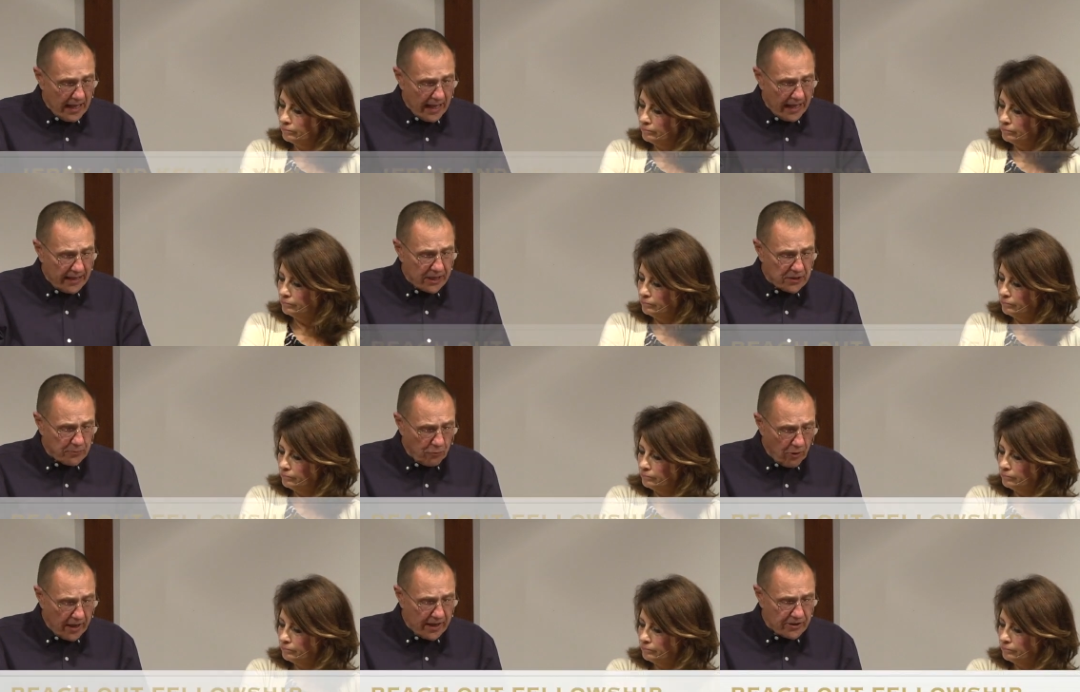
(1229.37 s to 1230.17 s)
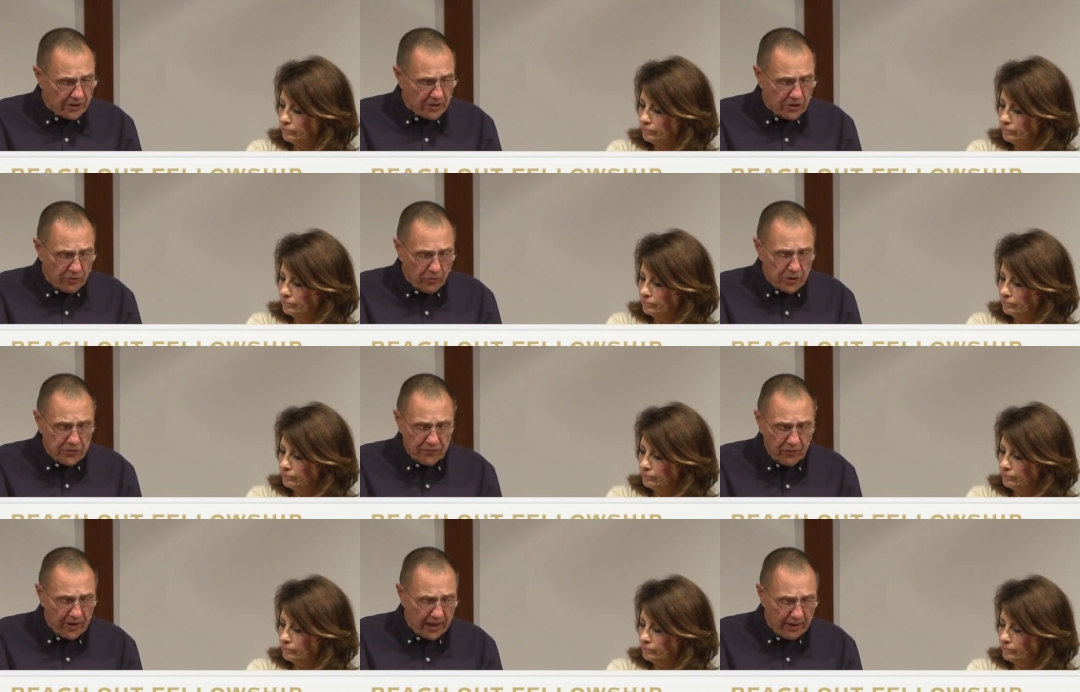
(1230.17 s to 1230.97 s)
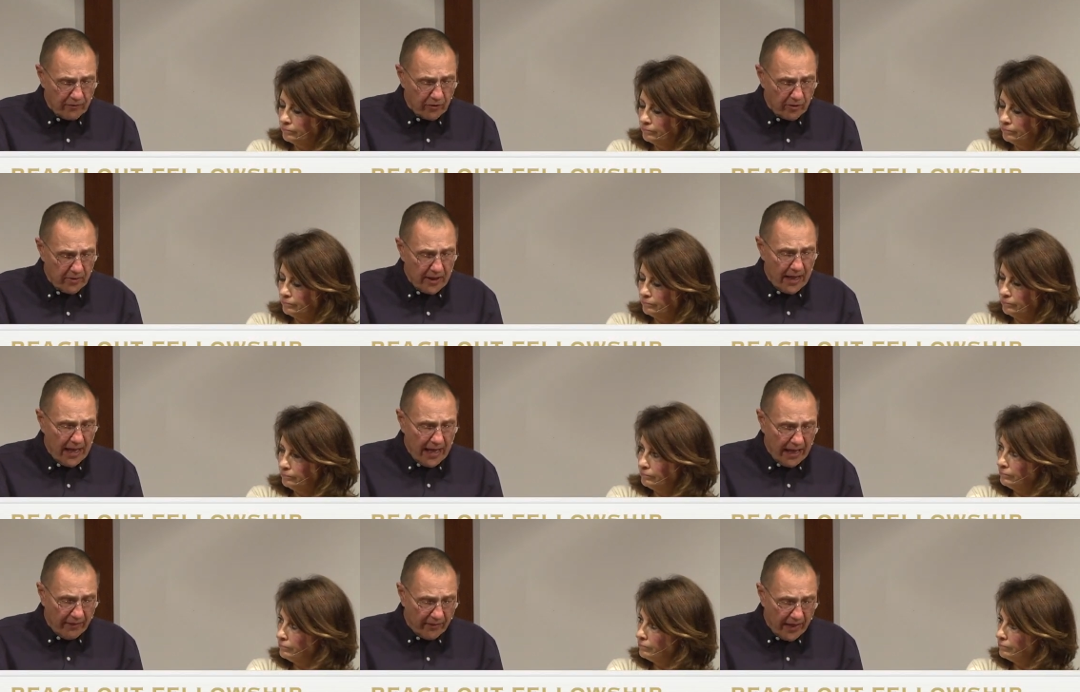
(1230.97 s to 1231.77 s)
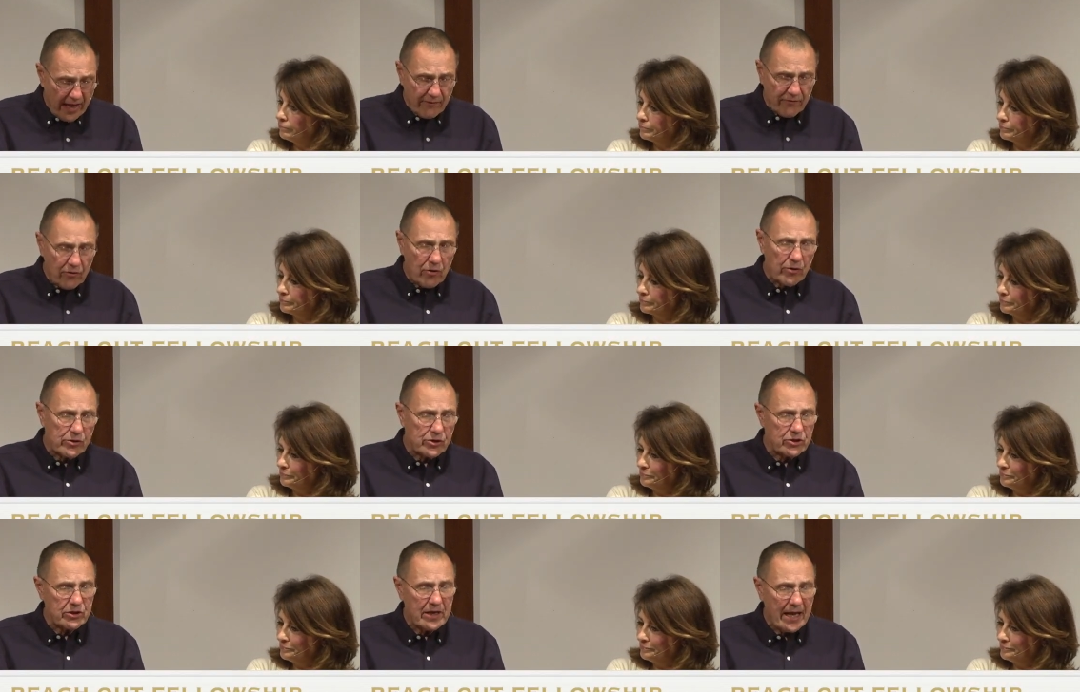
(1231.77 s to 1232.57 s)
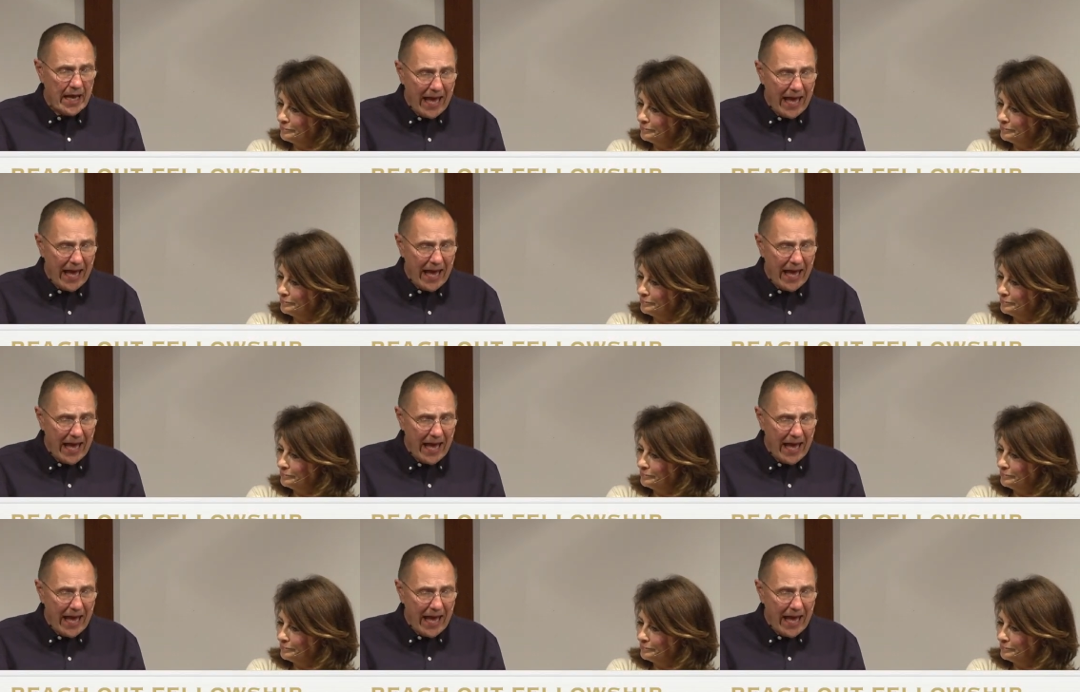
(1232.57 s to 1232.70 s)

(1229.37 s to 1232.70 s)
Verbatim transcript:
Speaker 1: And his praise endures forever. And that verse